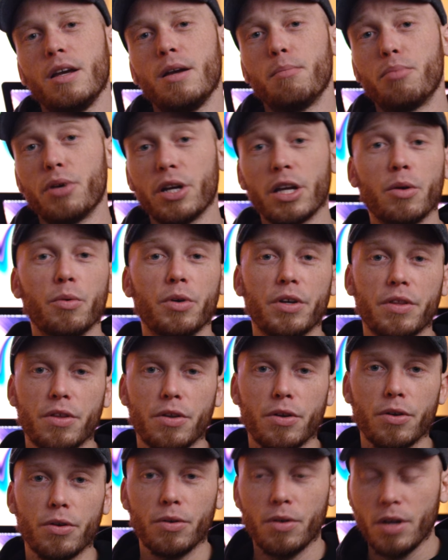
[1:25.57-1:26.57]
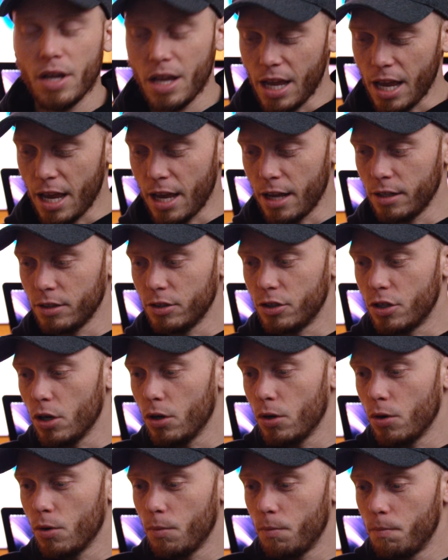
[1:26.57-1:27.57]
bring it with you, and
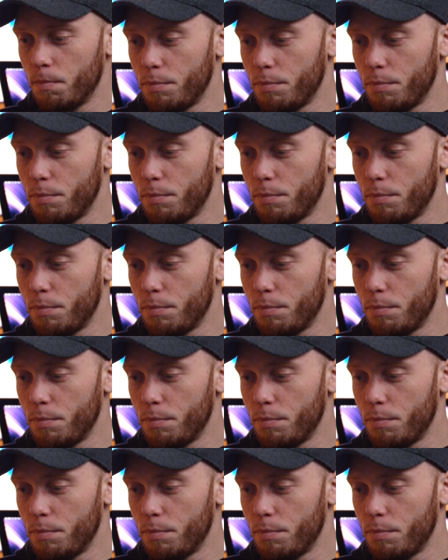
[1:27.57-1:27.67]
go